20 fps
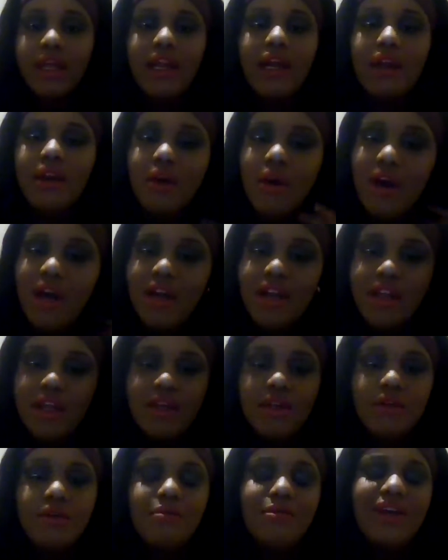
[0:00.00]
And I know how to
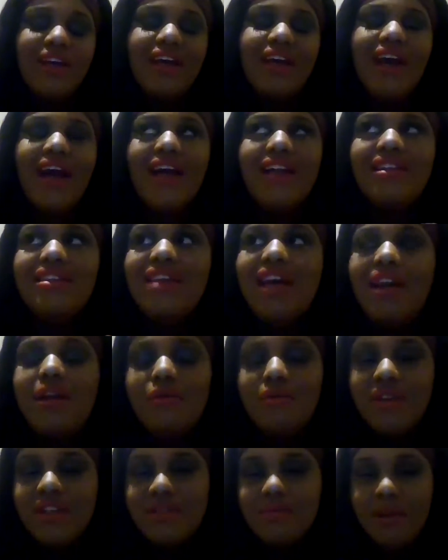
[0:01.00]
like do it, but I just kind
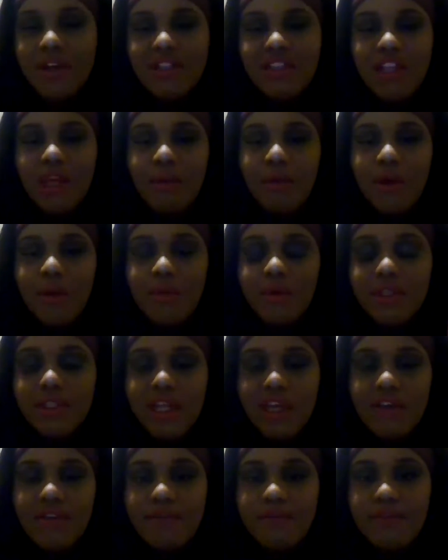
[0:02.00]
of wish my stomach was
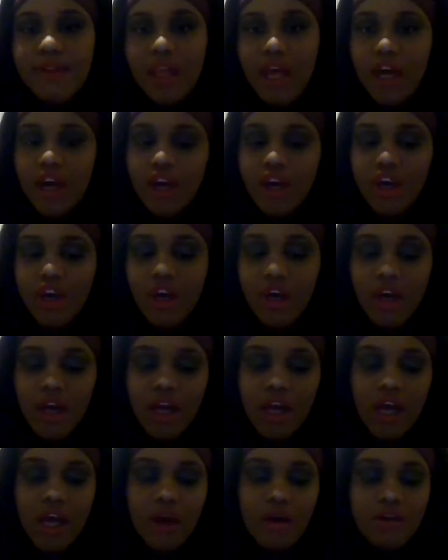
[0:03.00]
like flatter.
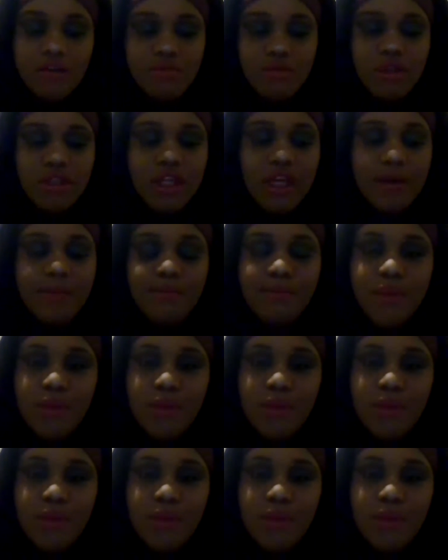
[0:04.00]
I was more like